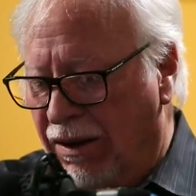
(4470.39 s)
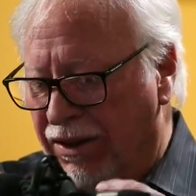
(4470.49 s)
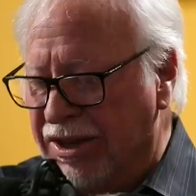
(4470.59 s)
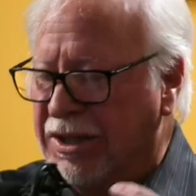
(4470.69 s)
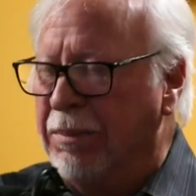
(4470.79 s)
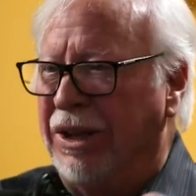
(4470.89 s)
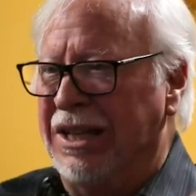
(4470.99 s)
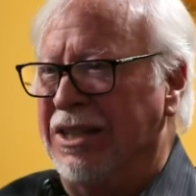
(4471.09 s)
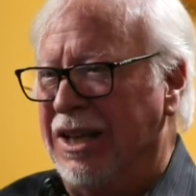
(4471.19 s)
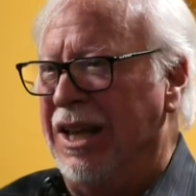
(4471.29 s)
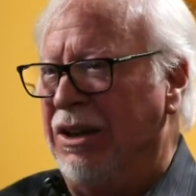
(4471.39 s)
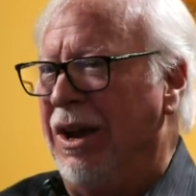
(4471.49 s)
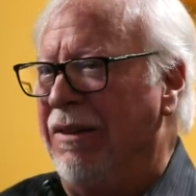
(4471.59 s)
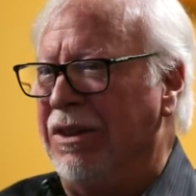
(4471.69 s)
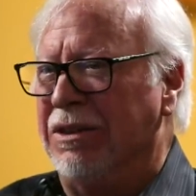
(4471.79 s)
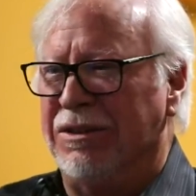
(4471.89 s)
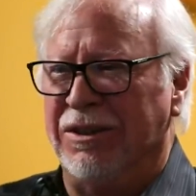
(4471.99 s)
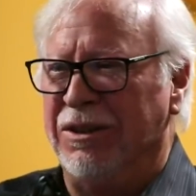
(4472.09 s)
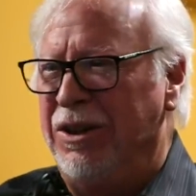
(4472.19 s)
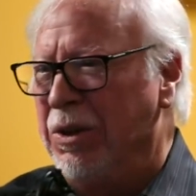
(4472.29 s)
all this complexity that you have,
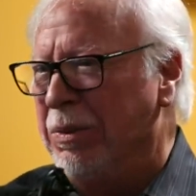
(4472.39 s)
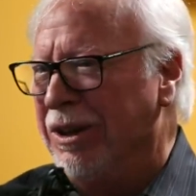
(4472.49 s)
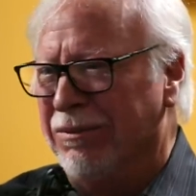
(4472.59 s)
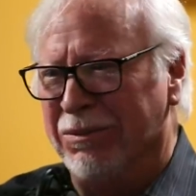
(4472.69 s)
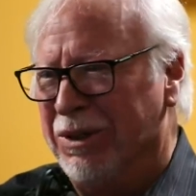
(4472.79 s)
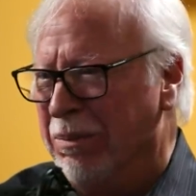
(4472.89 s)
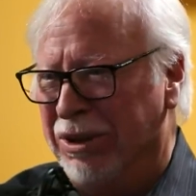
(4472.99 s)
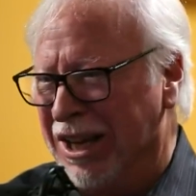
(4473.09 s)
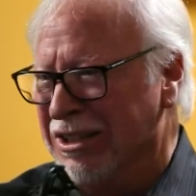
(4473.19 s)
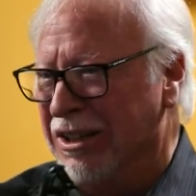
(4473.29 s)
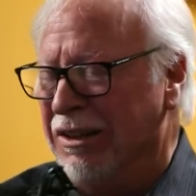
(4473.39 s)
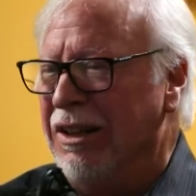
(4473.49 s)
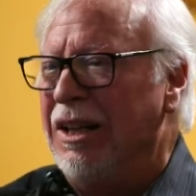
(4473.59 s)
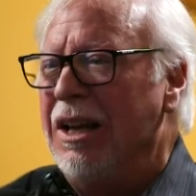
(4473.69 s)
this human complexity?